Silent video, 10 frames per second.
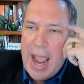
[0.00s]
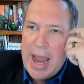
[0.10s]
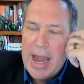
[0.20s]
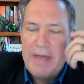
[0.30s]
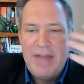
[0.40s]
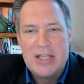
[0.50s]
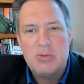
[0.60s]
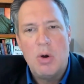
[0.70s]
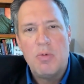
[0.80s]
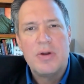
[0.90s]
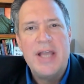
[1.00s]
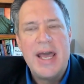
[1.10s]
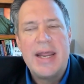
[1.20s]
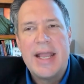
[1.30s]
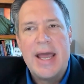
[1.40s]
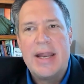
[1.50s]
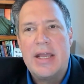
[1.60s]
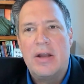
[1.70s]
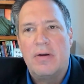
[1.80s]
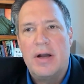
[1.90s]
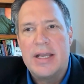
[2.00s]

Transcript: And that's what we're getting at here.